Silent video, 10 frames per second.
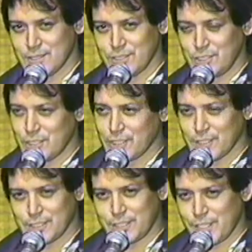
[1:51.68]
a
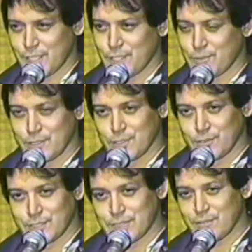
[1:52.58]
jungle of terror where
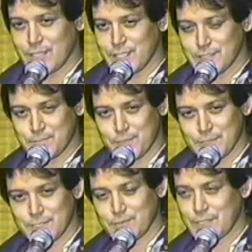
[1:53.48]
no civilized
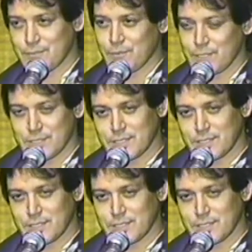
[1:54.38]
person would ever want